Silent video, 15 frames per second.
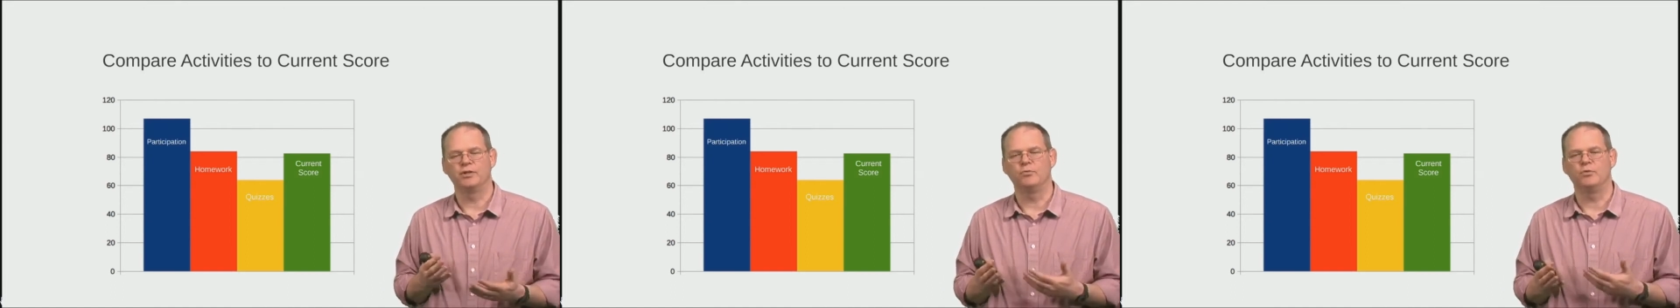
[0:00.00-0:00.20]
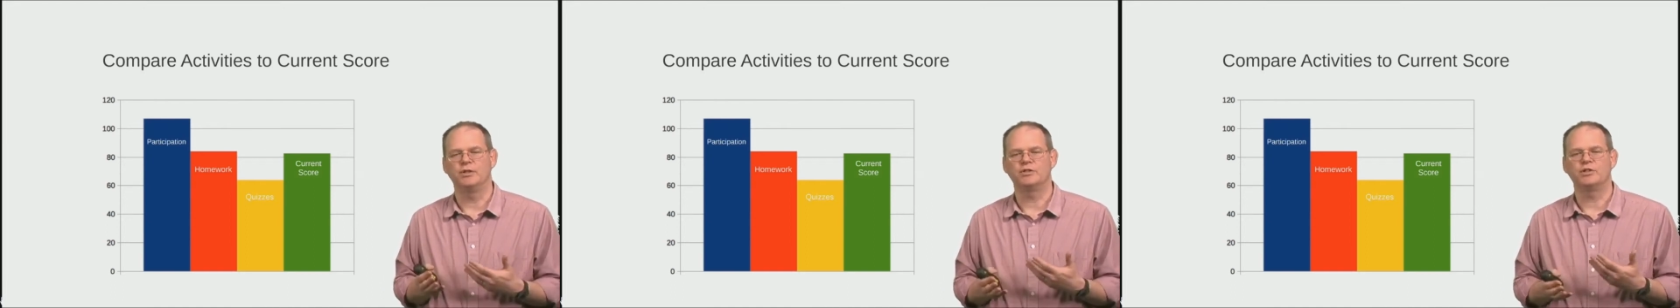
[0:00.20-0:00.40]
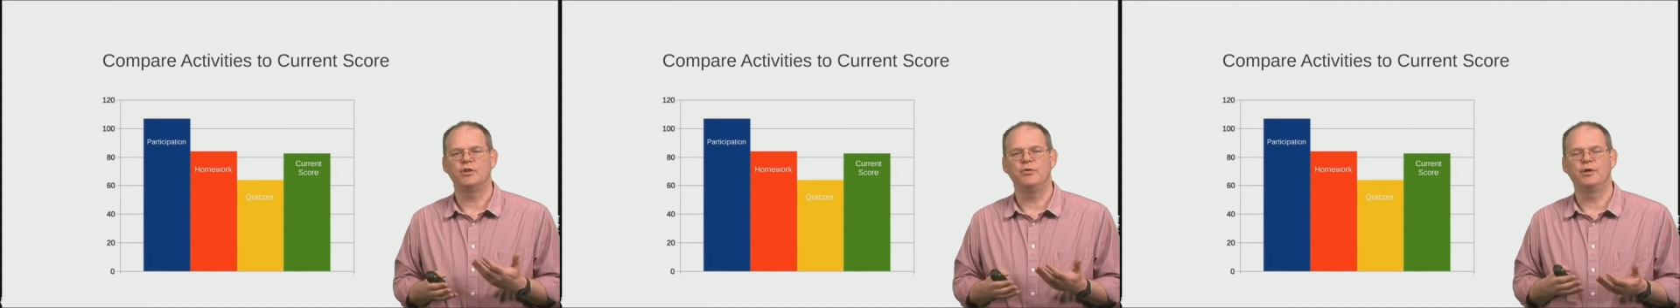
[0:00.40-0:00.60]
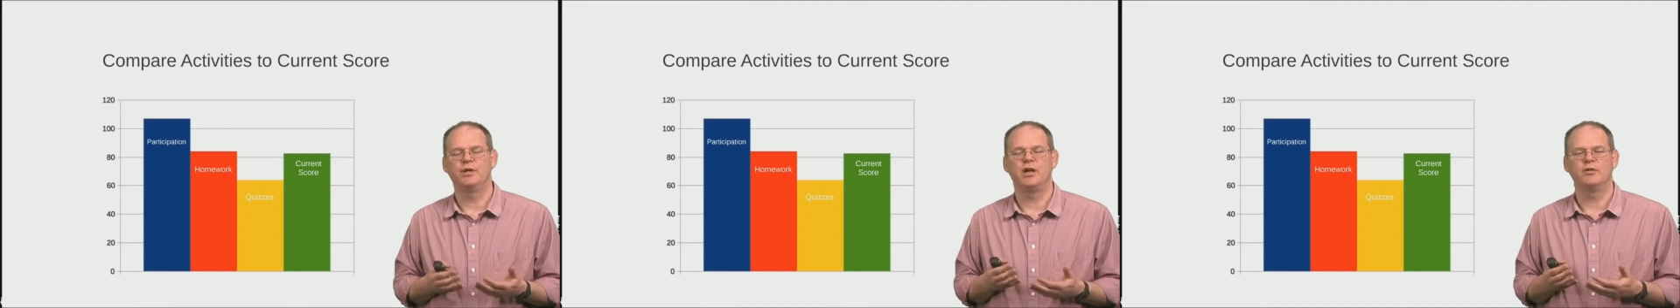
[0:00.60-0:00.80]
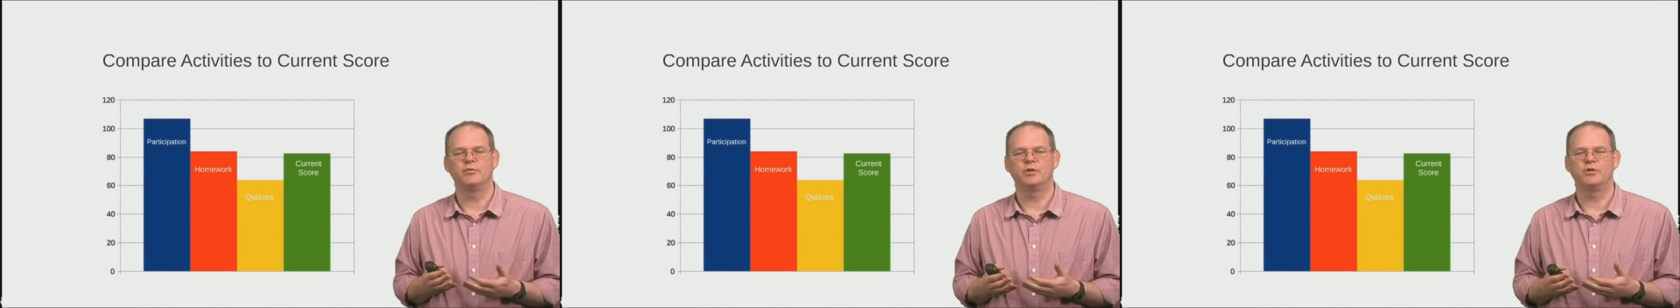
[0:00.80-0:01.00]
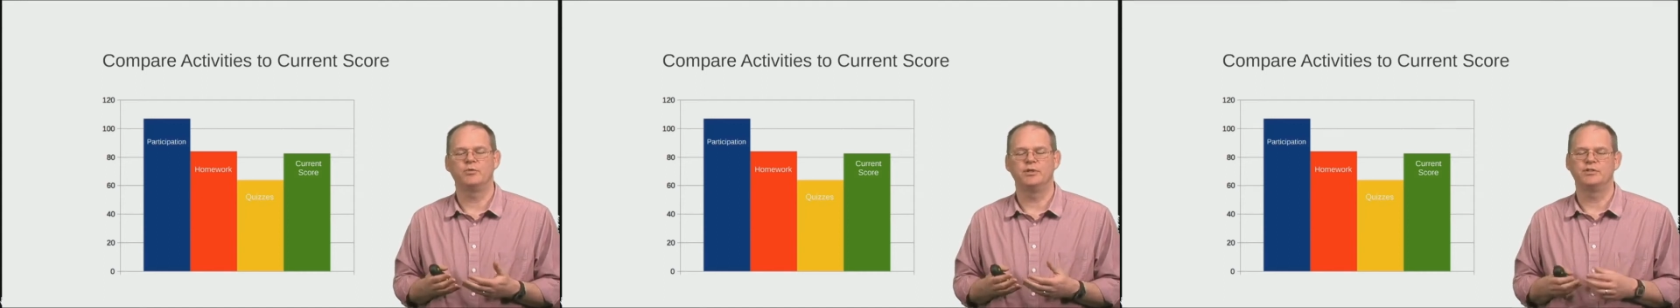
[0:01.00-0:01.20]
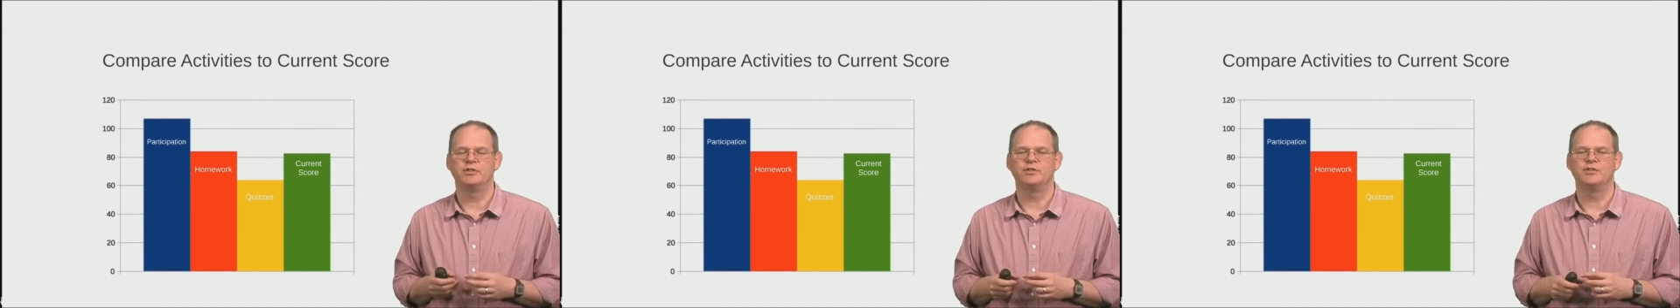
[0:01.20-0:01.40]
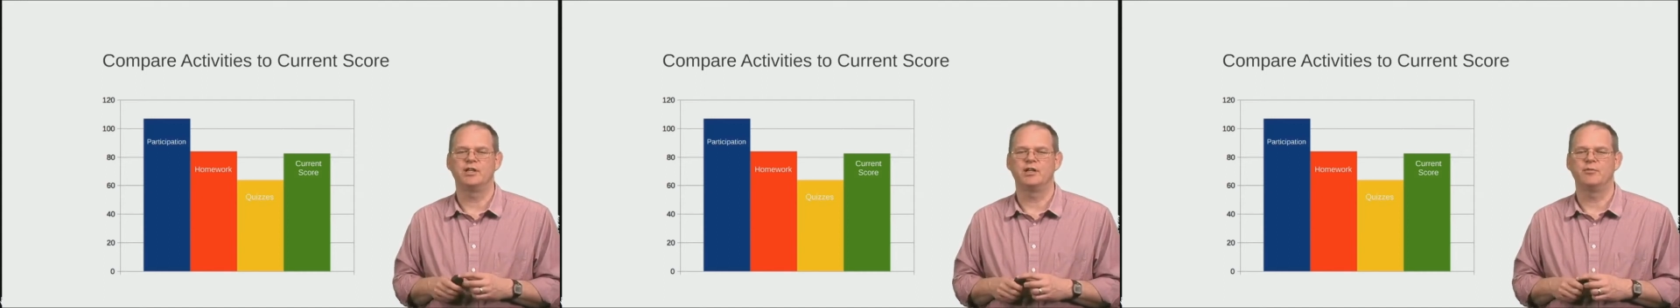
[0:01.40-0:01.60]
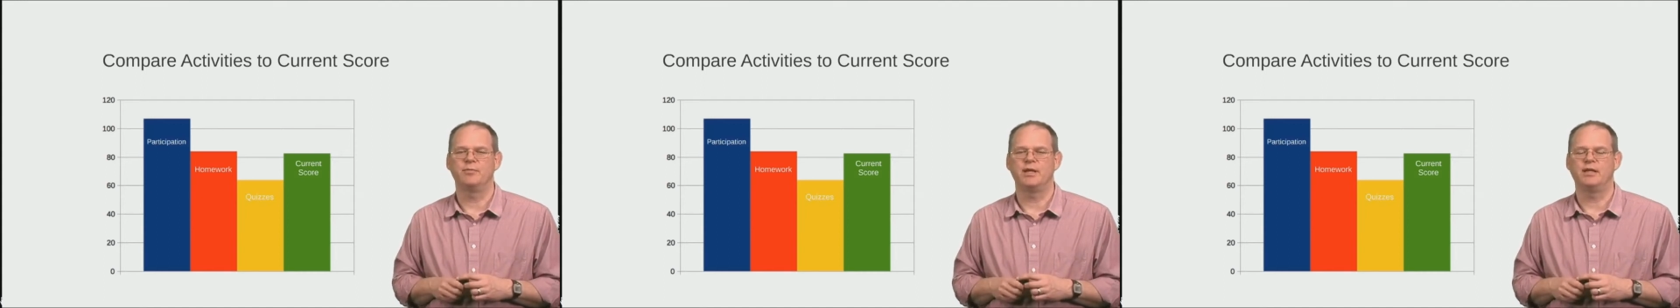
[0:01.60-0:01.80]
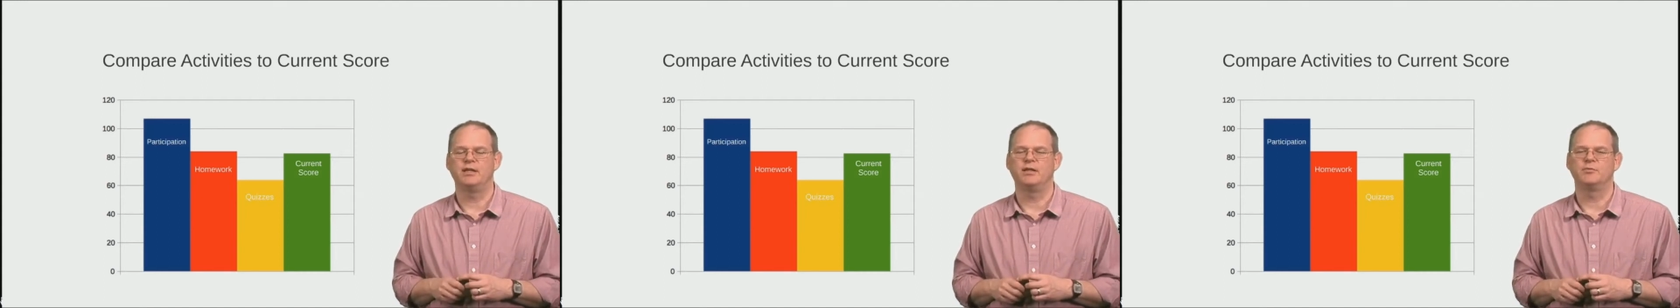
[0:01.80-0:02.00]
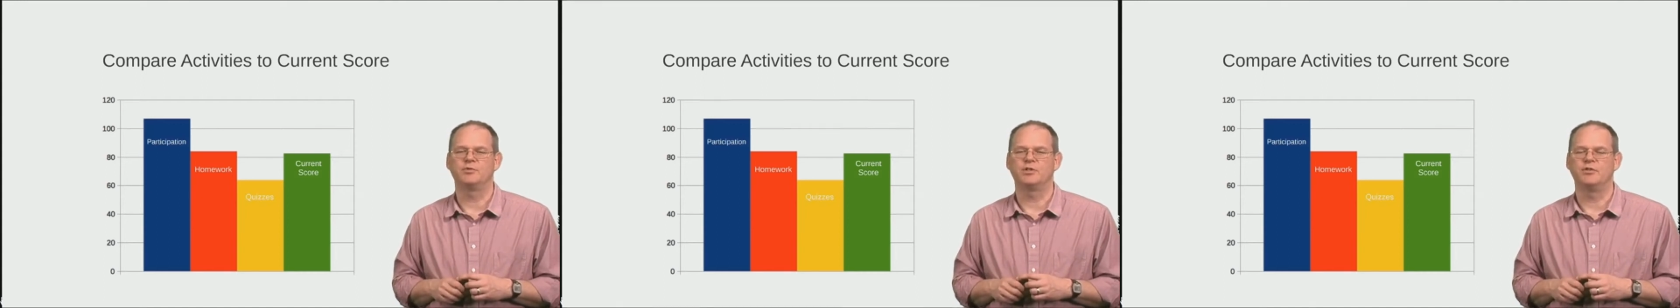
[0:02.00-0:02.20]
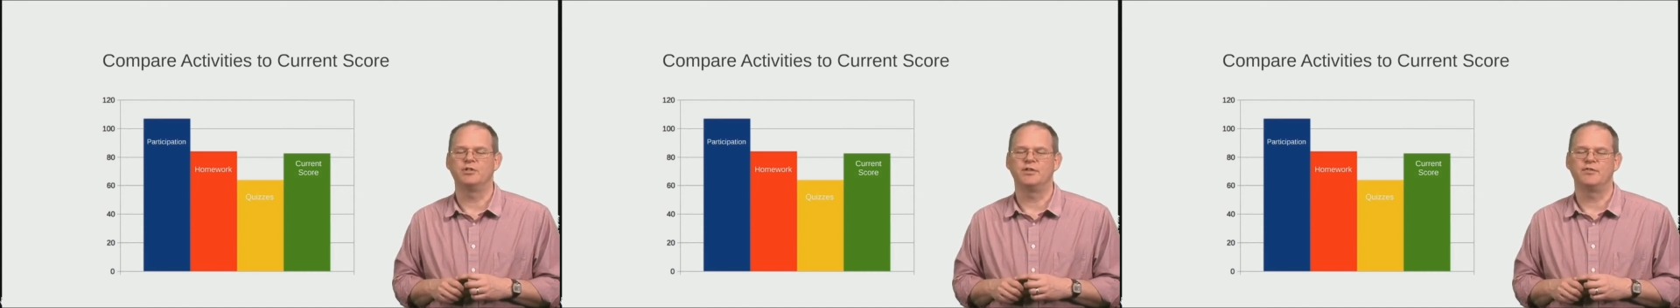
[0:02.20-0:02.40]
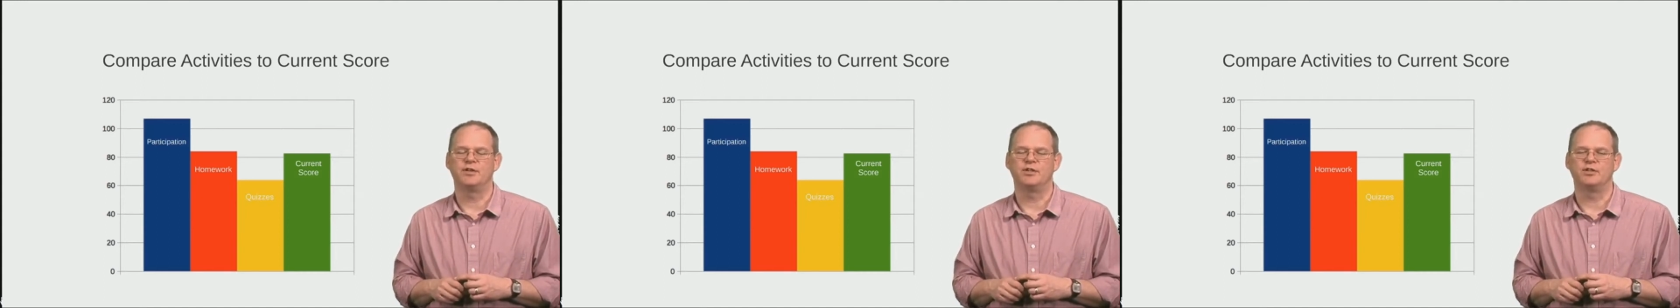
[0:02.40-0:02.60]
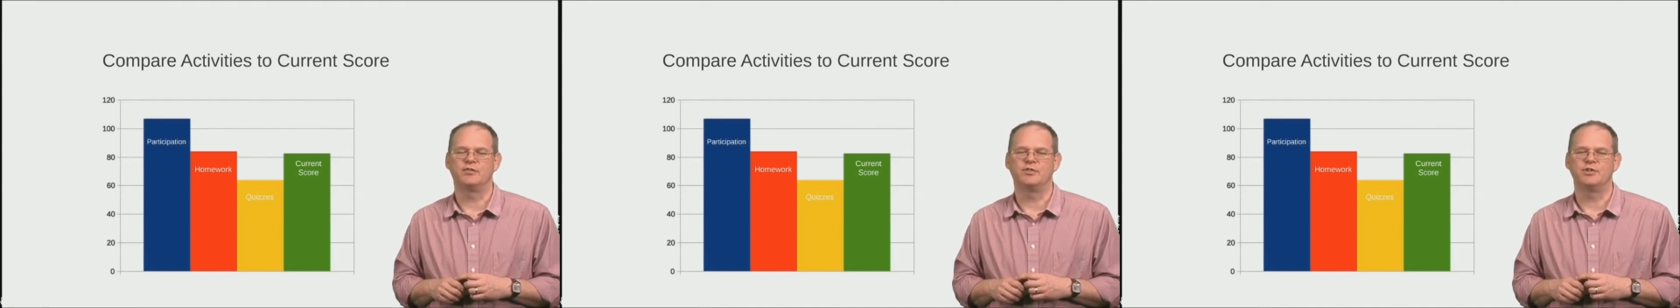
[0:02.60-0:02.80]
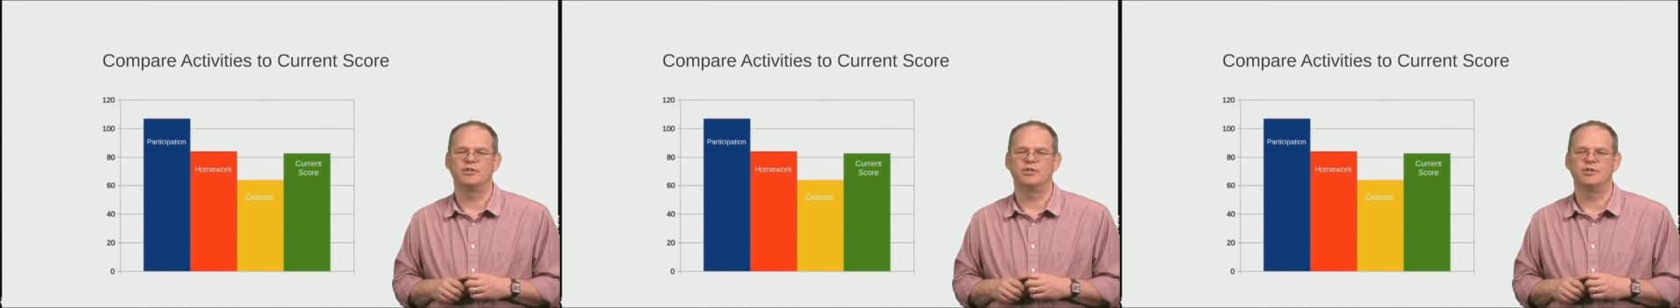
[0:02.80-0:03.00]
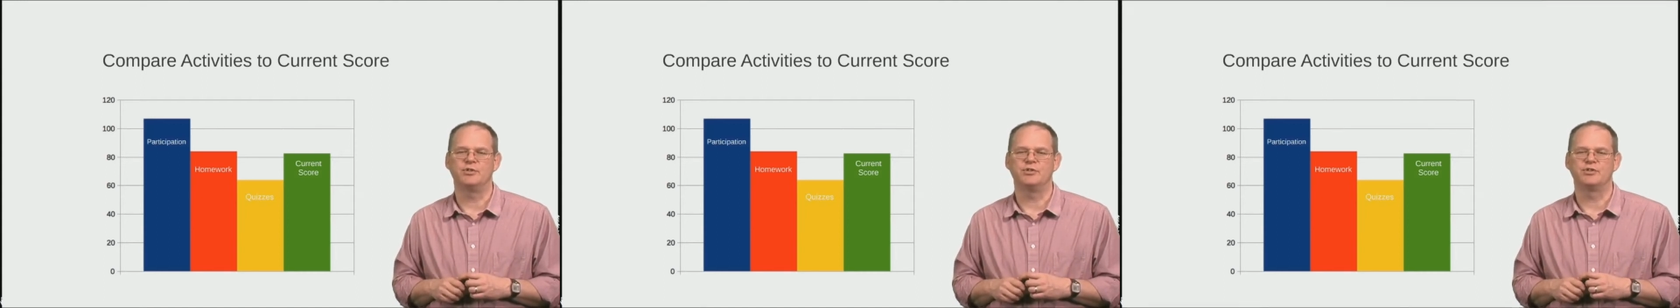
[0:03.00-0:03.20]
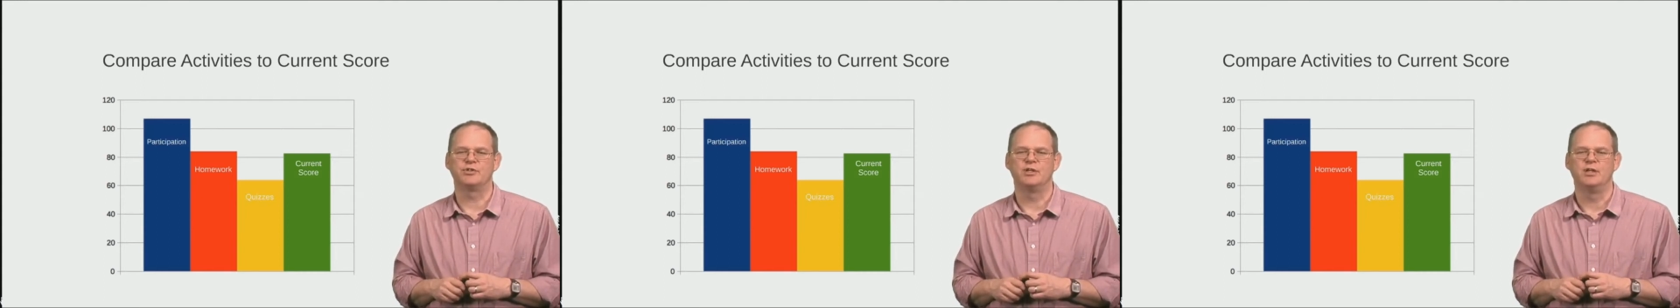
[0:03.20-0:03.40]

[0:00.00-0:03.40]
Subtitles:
what's going on with quizzes that are making them so difficult for students?